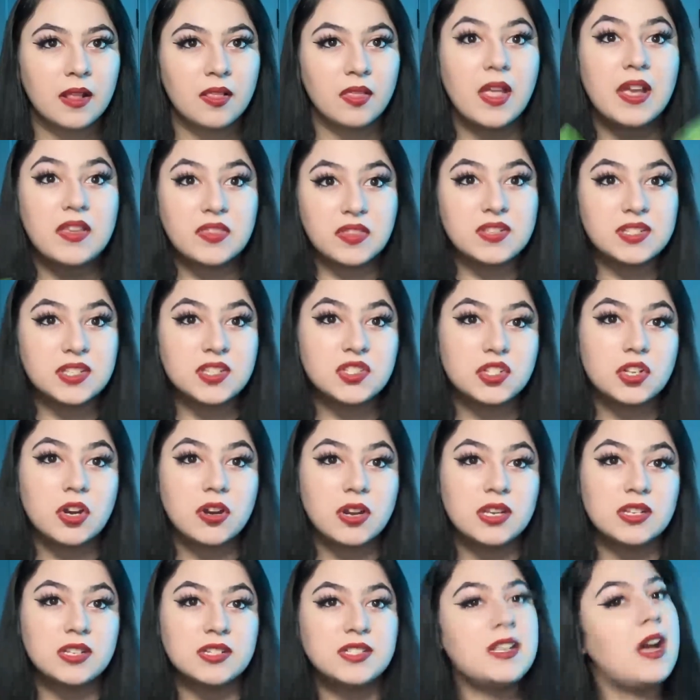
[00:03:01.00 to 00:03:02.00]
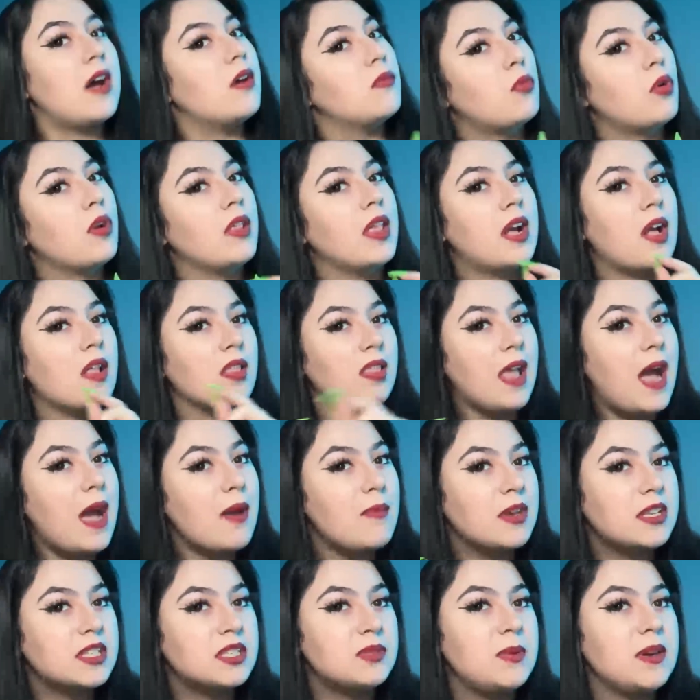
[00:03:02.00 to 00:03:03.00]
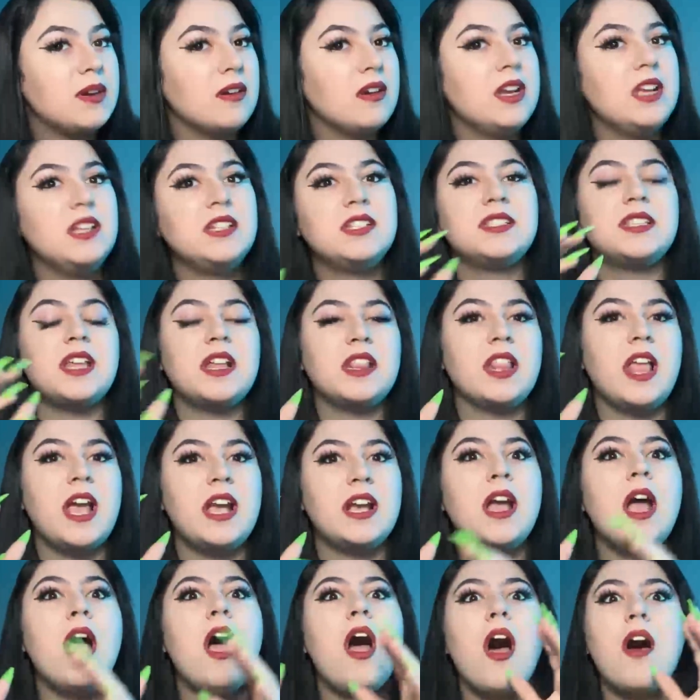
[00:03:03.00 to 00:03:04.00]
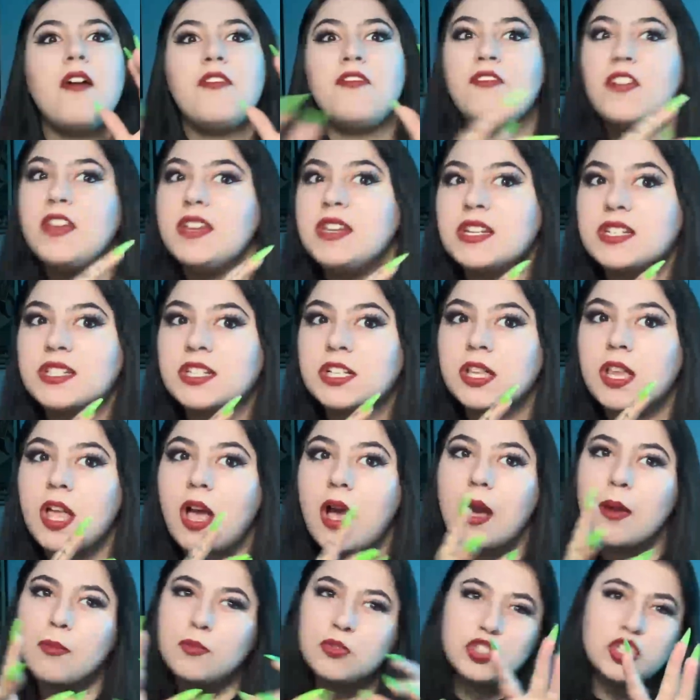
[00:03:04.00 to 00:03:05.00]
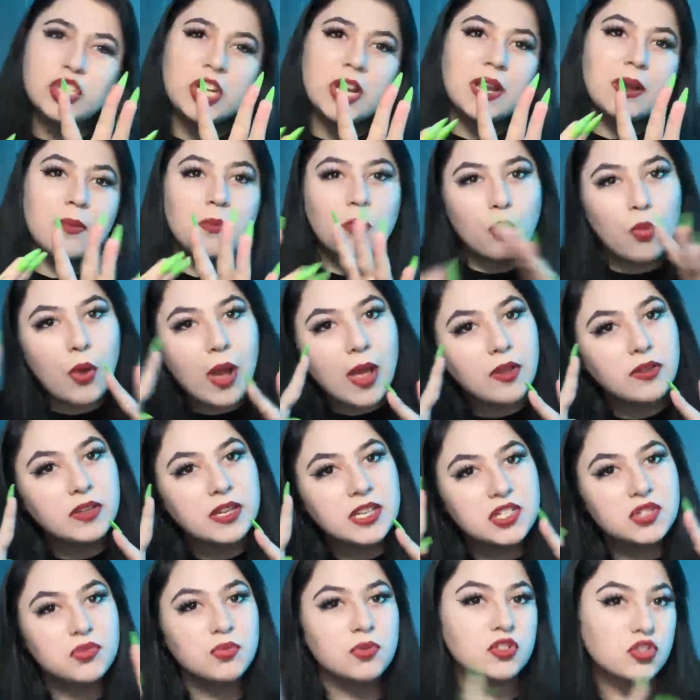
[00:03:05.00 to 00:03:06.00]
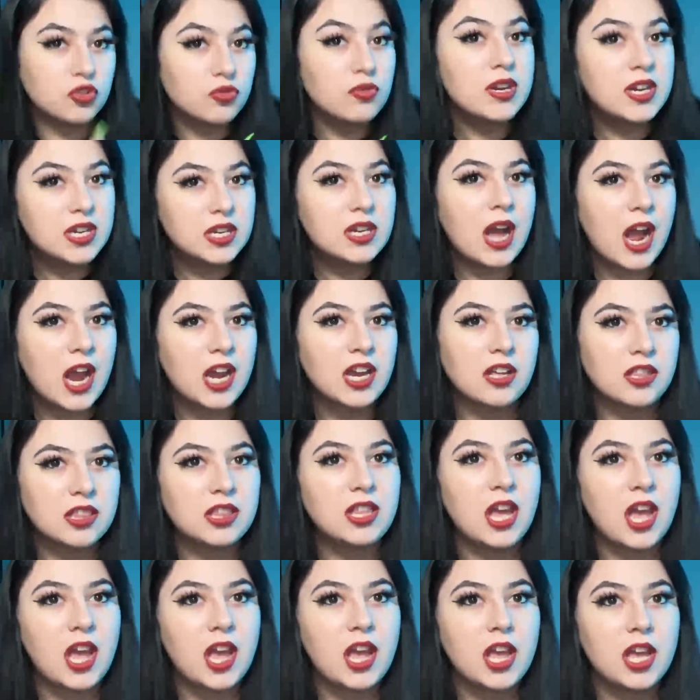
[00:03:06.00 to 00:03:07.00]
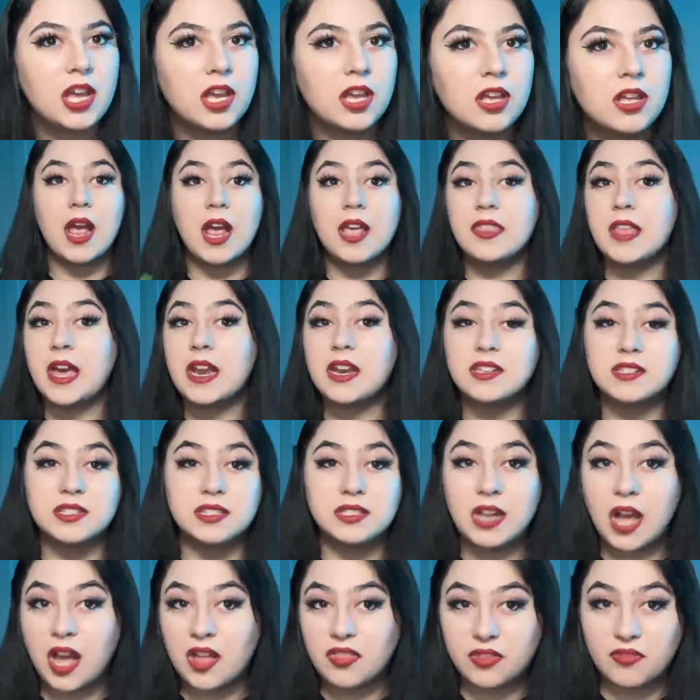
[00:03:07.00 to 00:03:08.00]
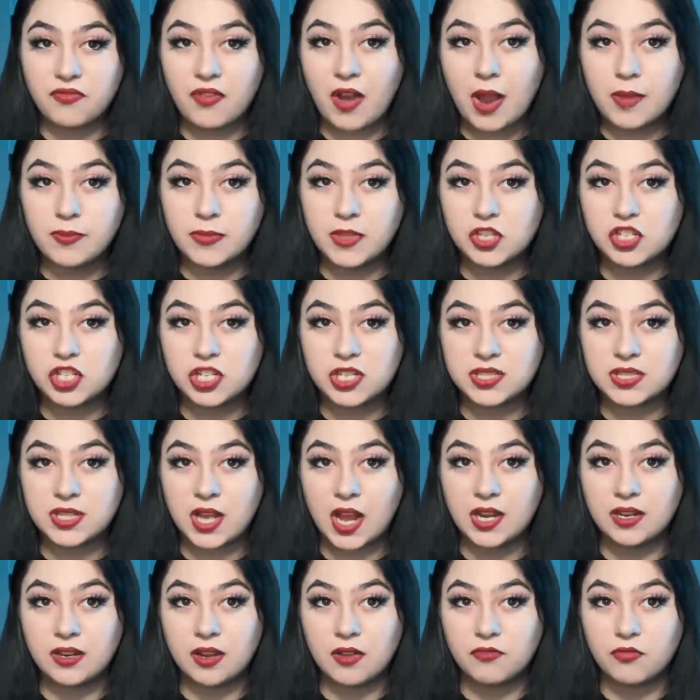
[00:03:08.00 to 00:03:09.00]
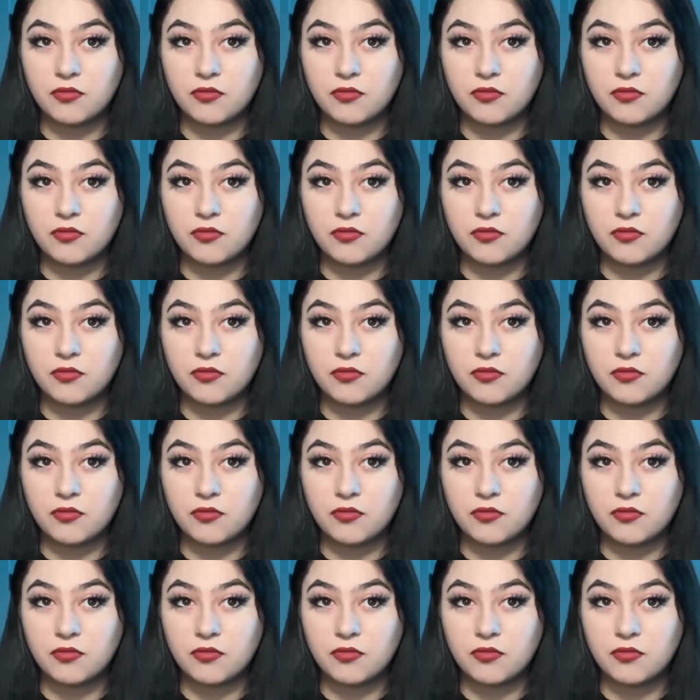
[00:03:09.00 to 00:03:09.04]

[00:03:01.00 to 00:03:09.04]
Like, this is starting to sound more like a lab experience than like a fitness club, gym, wellness retreat kind of thing. And that is not the vibe that she signed up